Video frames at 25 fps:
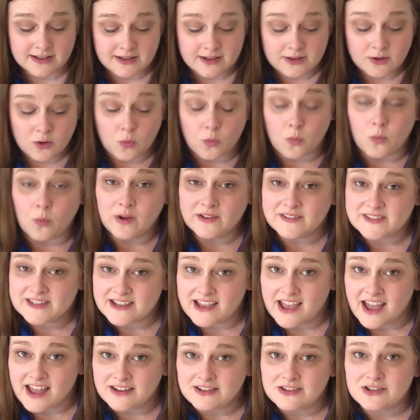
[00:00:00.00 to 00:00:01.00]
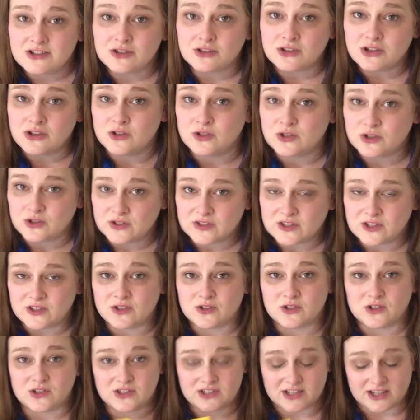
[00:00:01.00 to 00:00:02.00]
Once again, you'll use your
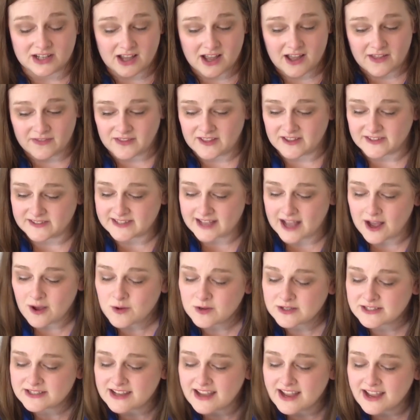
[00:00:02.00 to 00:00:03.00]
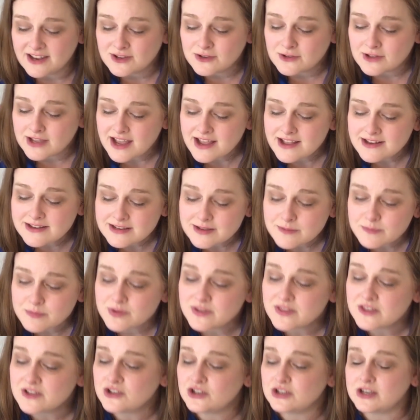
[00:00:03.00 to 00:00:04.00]
scissors to cut this out, and you'll end up
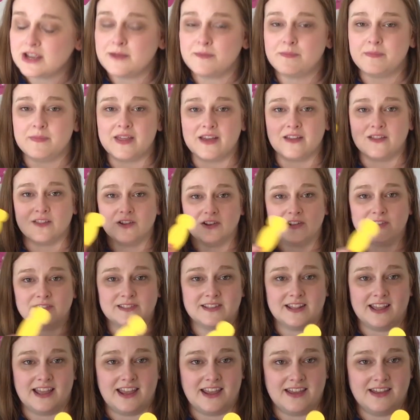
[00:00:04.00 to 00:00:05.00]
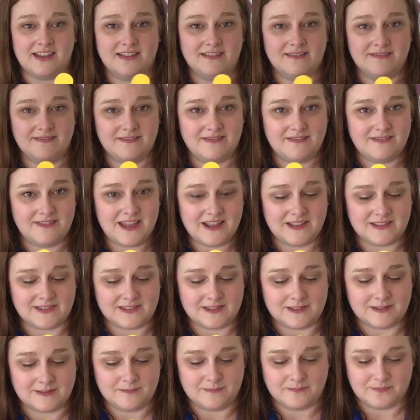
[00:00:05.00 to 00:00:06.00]
with a shape that looks like
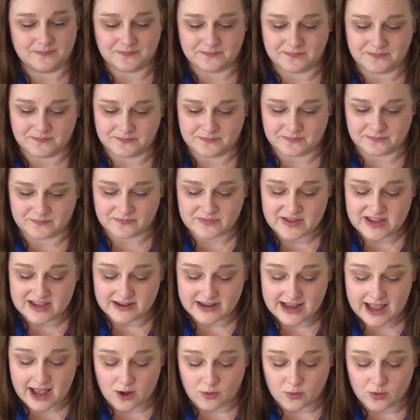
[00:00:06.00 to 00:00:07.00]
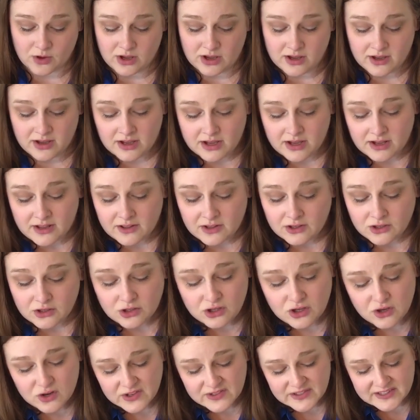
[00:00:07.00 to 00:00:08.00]
this. Now,
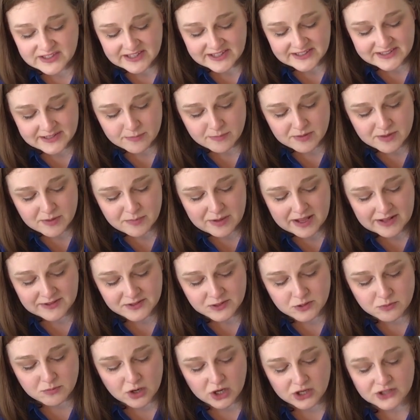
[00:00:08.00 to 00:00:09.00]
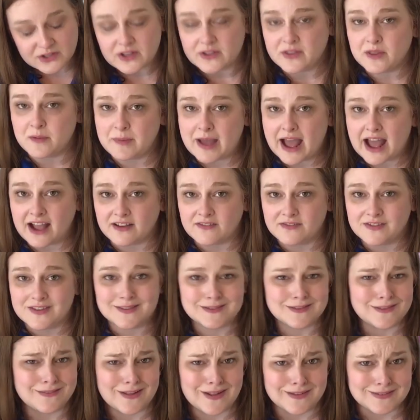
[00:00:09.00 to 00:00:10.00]
you can see some of the pencil marks on the back of this,
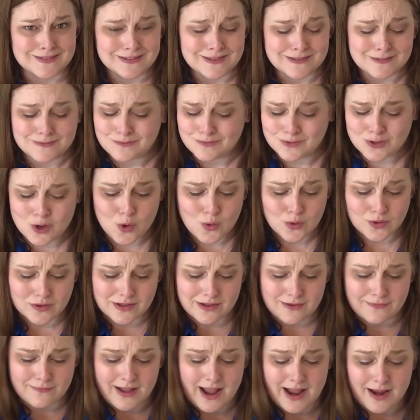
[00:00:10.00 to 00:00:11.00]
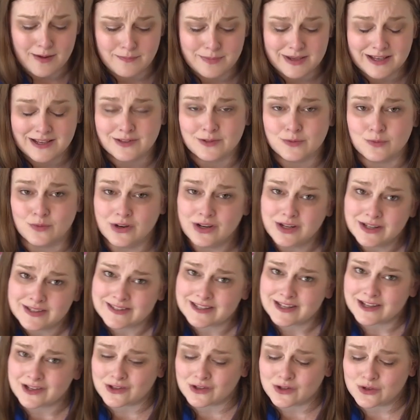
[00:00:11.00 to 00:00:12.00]
and that's totally fine because we're going to
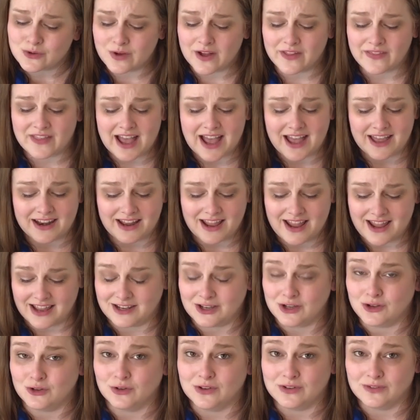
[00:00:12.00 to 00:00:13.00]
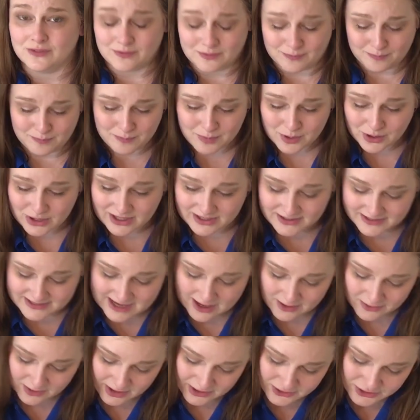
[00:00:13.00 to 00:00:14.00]
stick glue on that and you'll put it
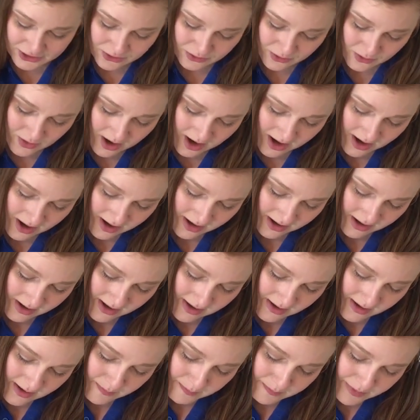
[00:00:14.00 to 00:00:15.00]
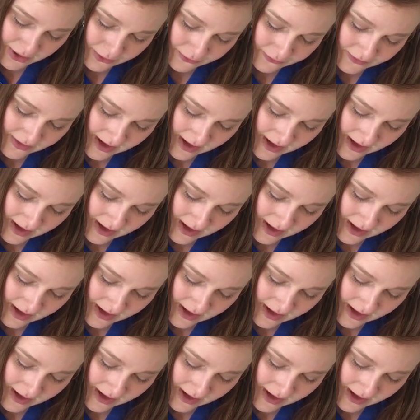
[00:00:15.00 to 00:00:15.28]
down onto our butterfly